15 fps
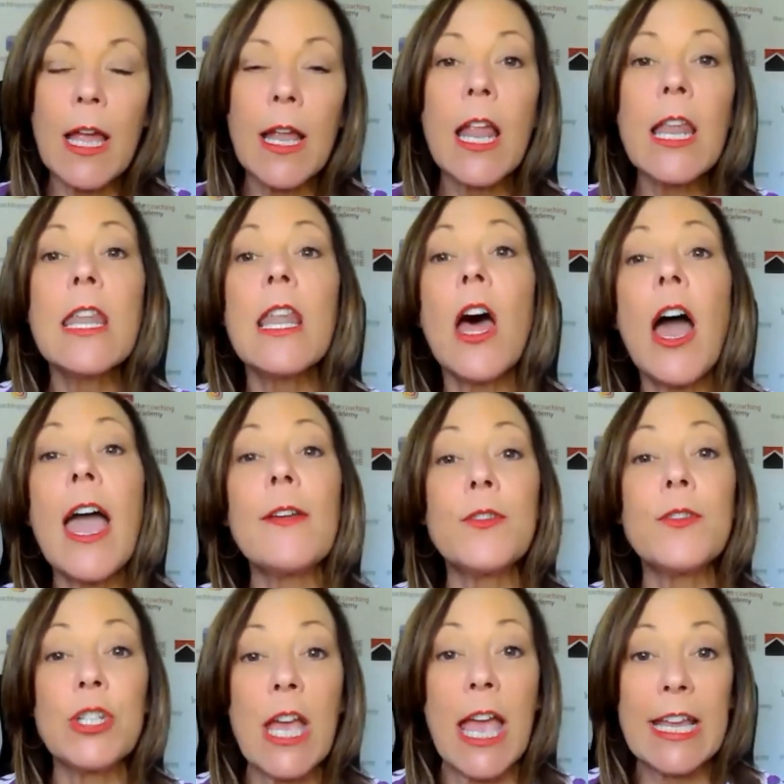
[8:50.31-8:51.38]
a life
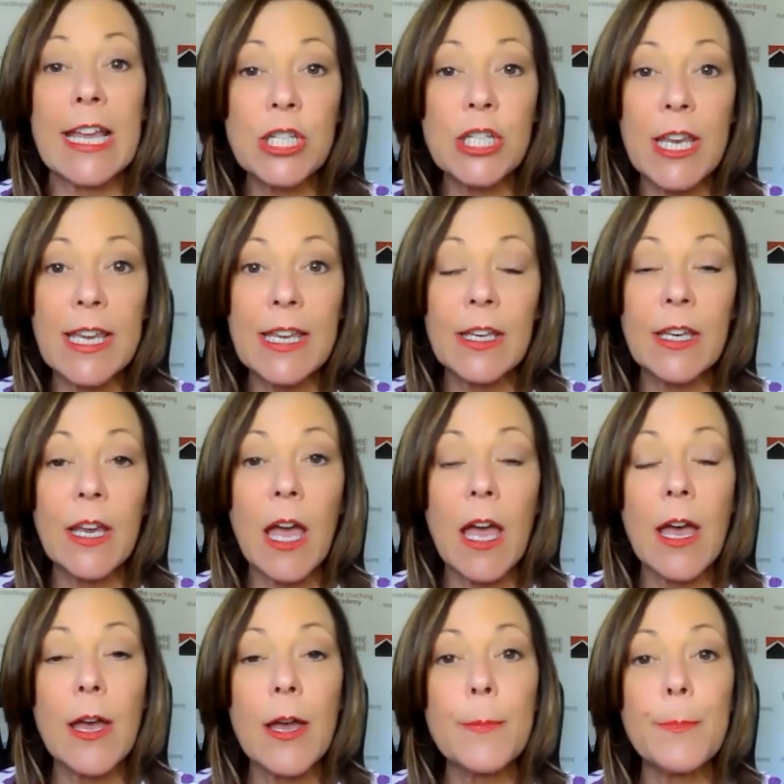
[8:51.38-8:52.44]
changing
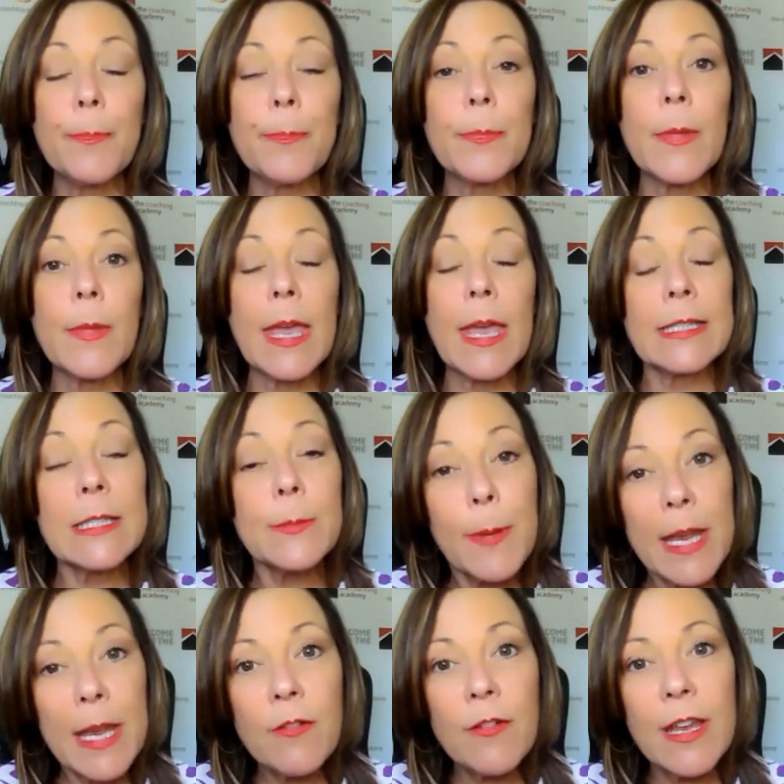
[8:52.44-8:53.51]
um,
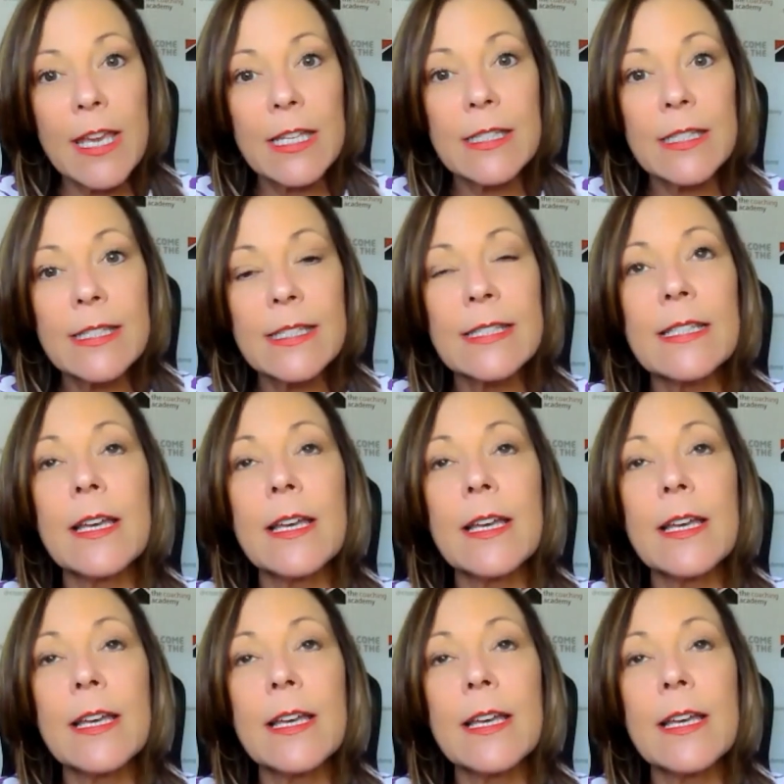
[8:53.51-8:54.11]
experience.